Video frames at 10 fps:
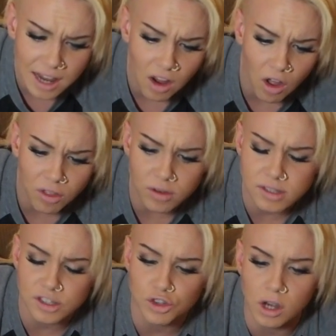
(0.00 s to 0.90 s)
take all
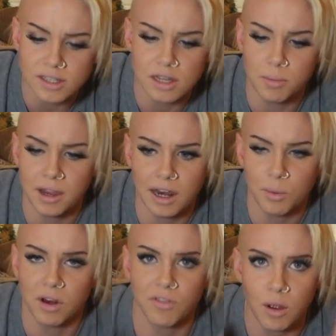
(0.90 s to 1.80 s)
those drugs in the beginning
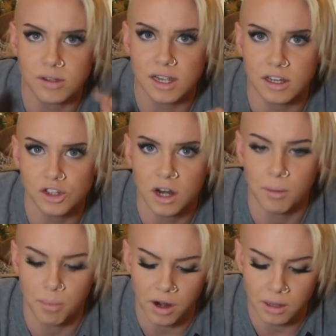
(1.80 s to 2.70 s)
whenever I was like
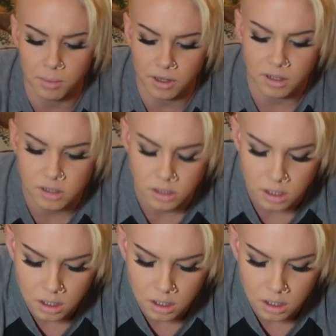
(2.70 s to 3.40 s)
trying to bodybuild.